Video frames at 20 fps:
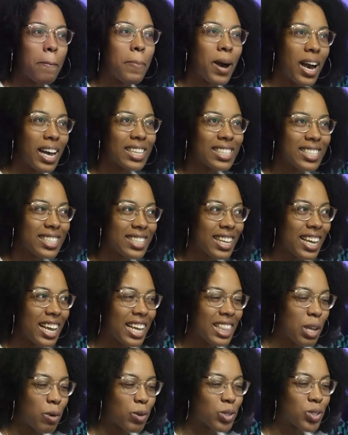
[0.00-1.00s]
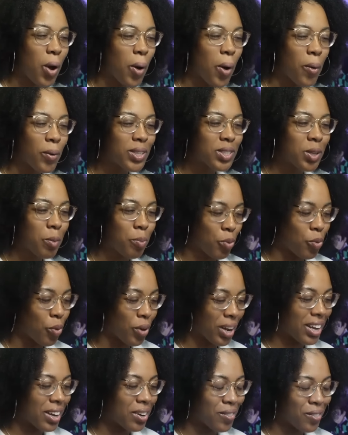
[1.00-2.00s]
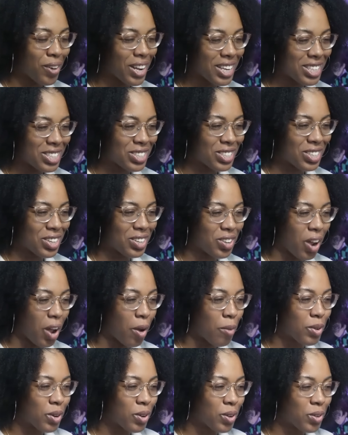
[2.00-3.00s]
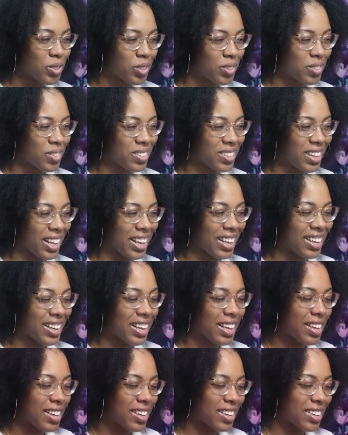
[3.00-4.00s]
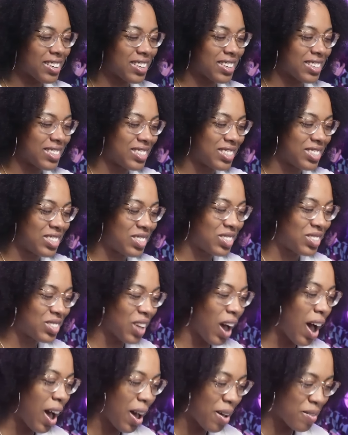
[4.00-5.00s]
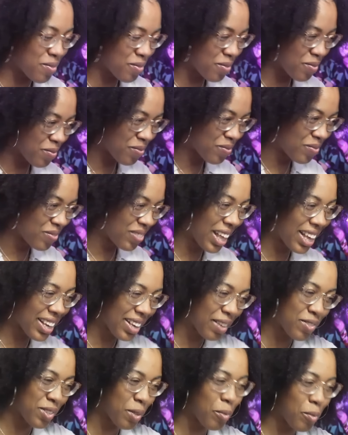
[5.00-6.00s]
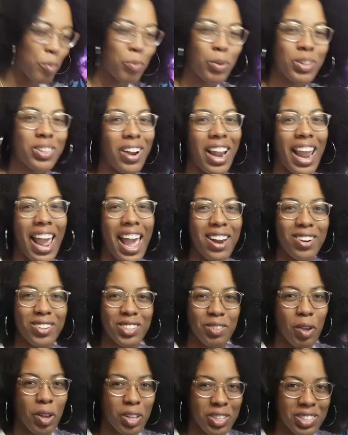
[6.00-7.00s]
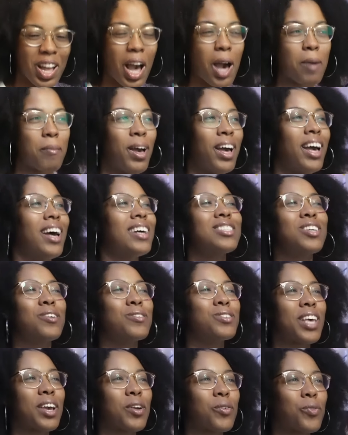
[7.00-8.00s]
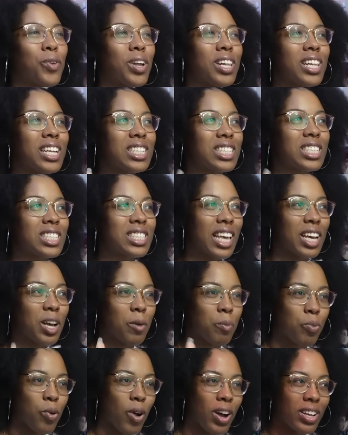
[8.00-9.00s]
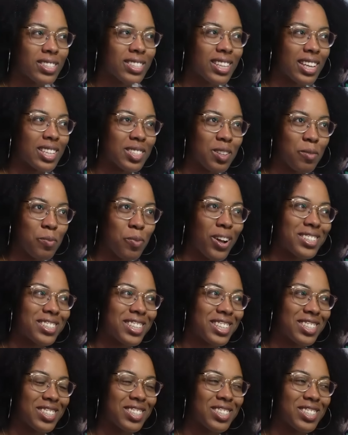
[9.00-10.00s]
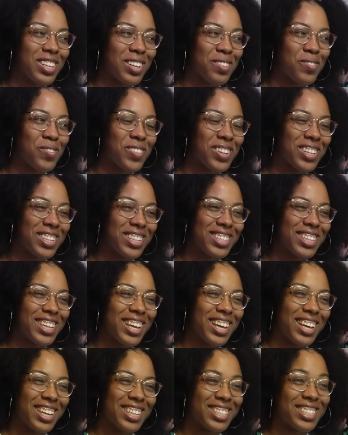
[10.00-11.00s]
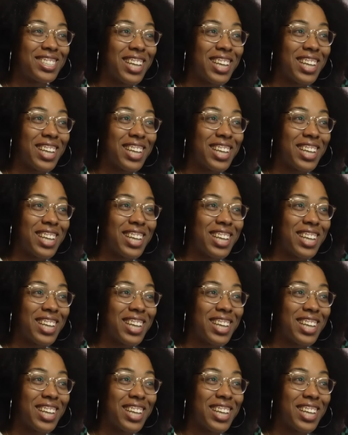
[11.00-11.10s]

but there was always a point in which the dominoes like could stop like if someone put their hand or something it could stop so it was like really just like a process a process of a